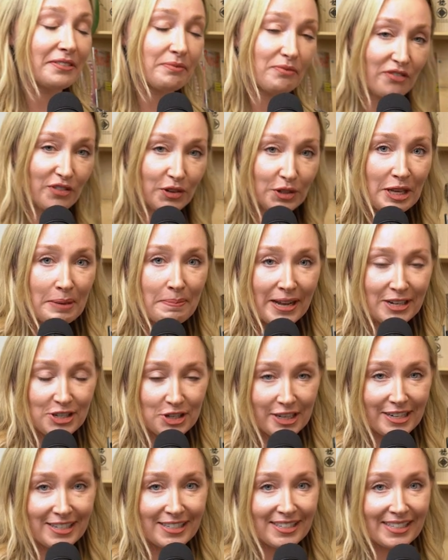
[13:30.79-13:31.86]
fully mention,
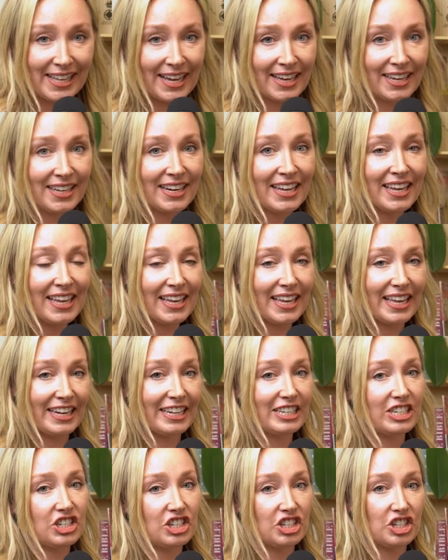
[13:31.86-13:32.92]
is that in
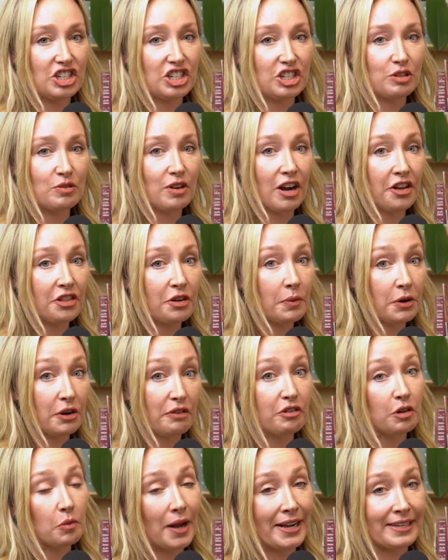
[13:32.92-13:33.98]
addition to all the wonderful
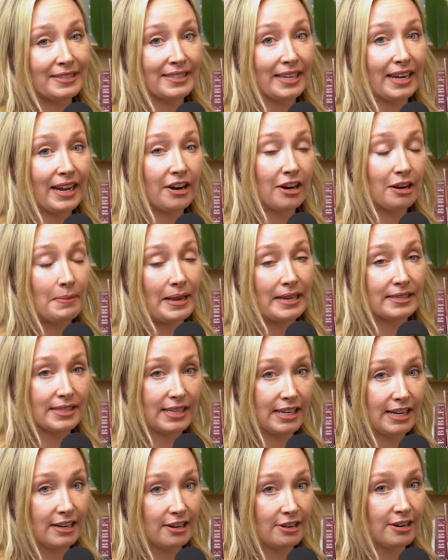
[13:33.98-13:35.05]
wines that Aaron makes
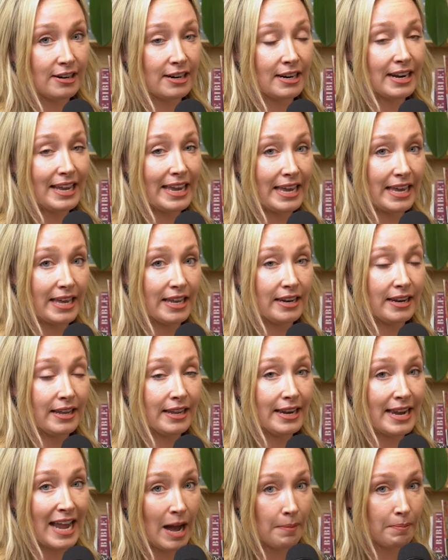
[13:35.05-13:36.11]
here in
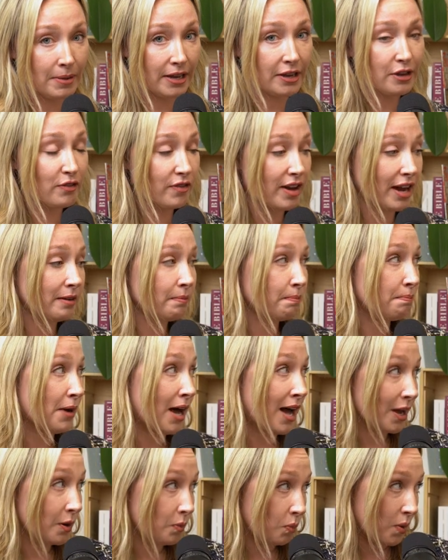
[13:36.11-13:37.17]
Napa, you've got
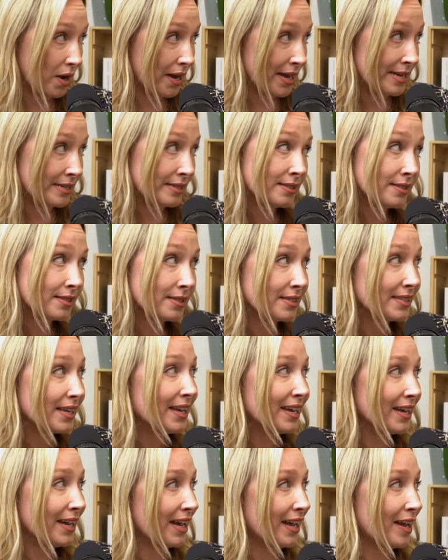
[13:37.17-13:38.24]
pot wines
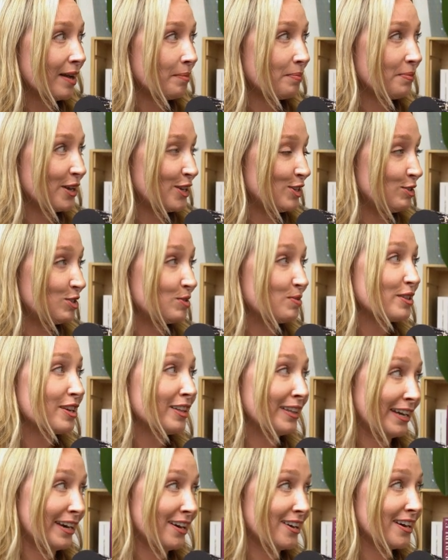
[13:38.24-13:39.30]
that you do with
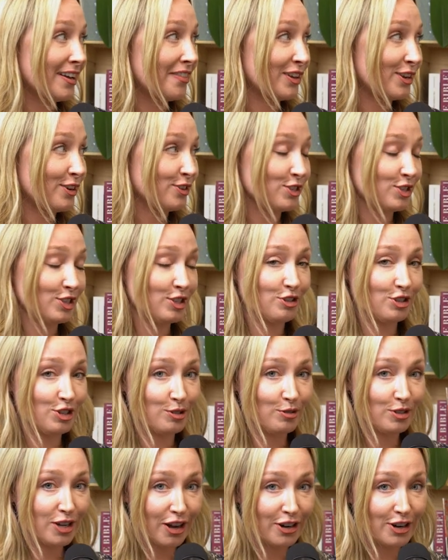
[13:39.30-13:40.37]
Claire and then your two
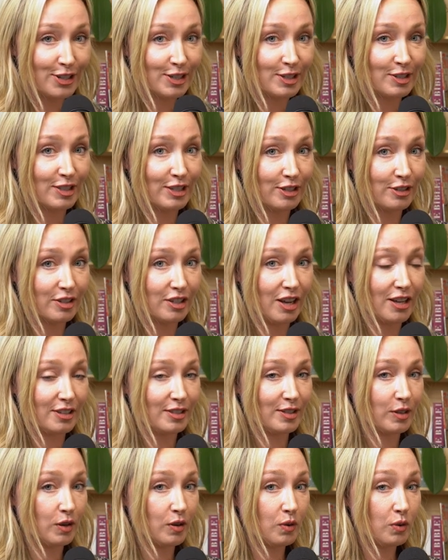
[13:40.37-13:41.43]
daughters. There's
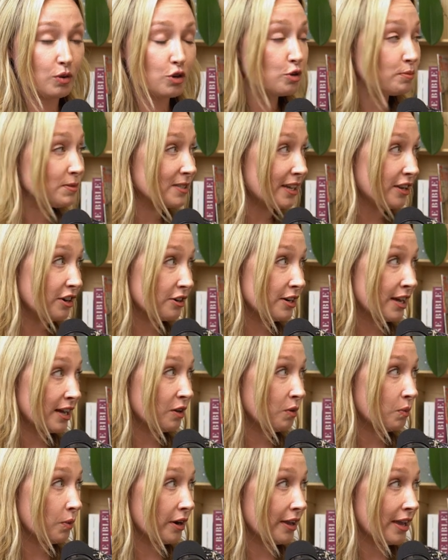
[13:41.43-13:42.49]
also hoops that you're now
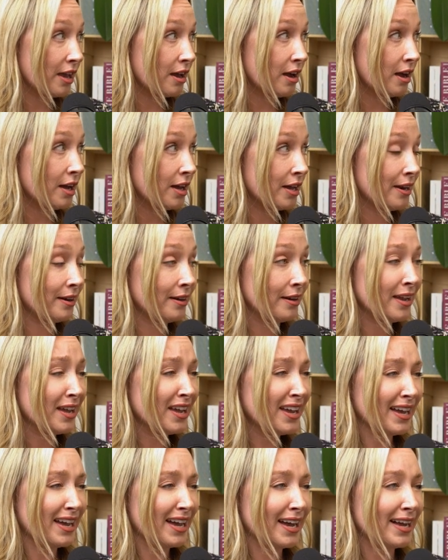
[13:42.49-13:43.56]
working on.
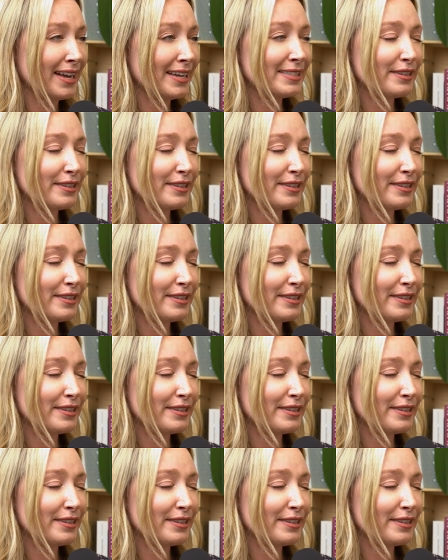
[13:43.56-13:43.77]
Is it